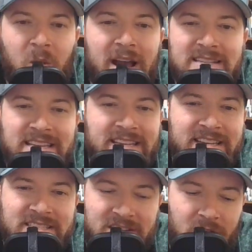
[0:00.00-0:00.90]
Why is he
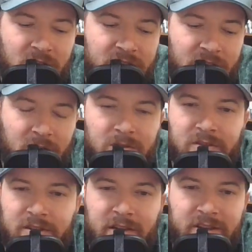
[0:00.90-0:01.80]
listing all the Old
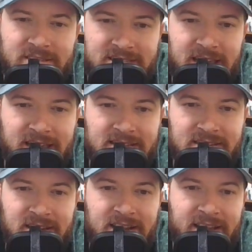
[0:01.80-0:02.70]
Covenant
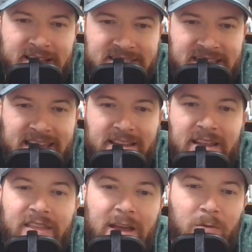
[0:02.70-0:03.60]
saints and saying
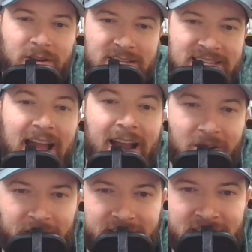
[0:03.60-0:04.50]
that they were
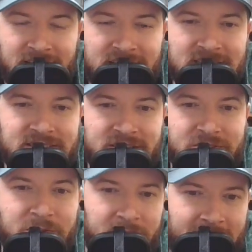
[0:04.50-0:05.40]
desiring still
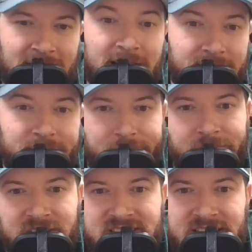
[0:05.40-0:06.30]
to inherit
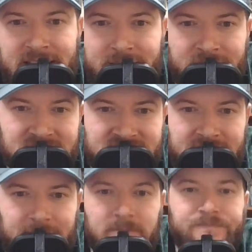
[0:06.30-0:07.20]
the
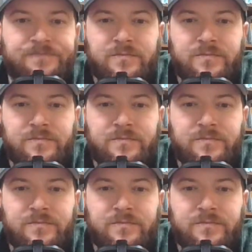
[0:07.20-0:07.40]
city?